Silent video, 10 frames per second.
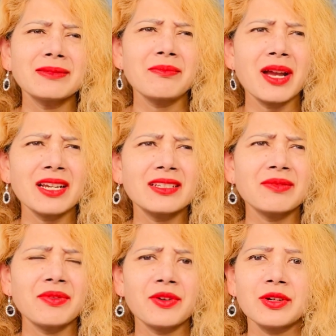married
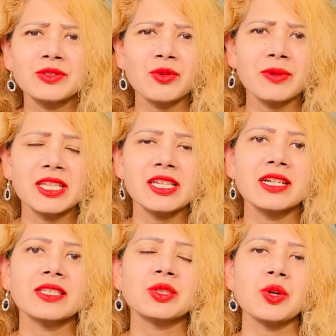for so many
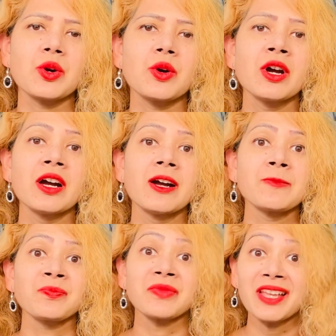years. So,
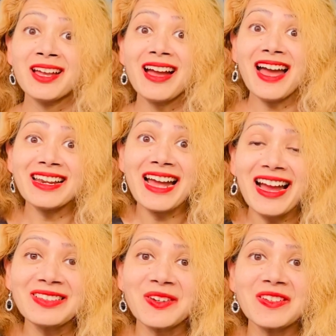and
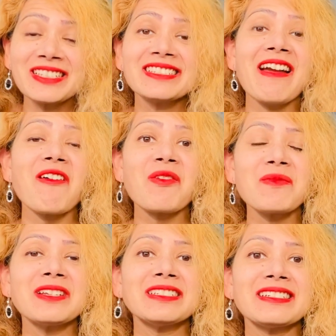I thought this
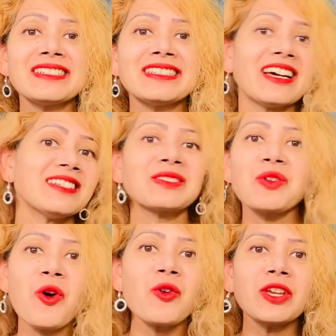documentary does
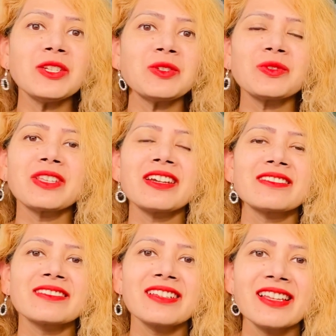go into their
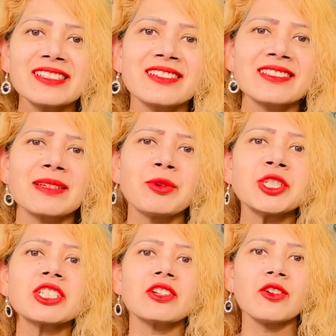relationship,
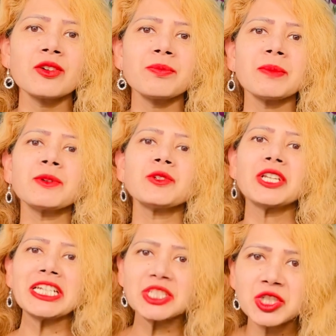which a lot of people
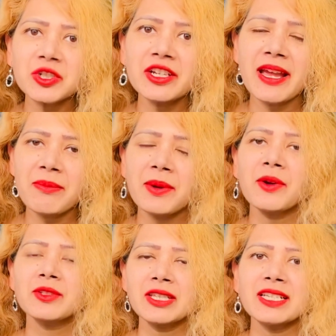will enjoy
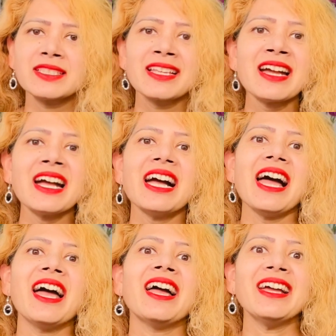about this.
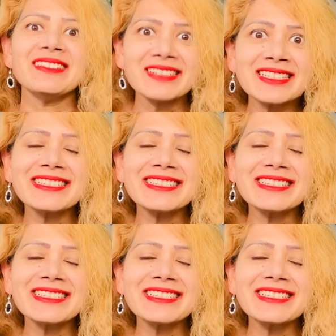And this